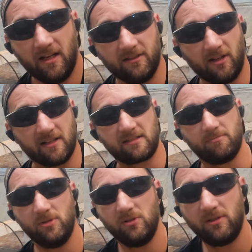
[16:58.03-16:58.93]
Nice
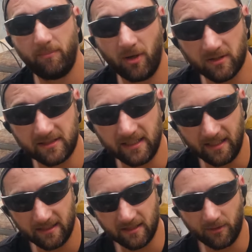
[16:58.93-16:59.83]
smooth
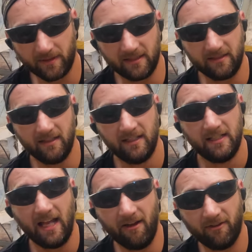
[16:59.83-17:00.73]
epoxy so we can
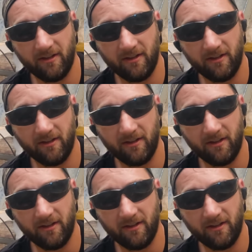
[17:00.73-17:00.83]
have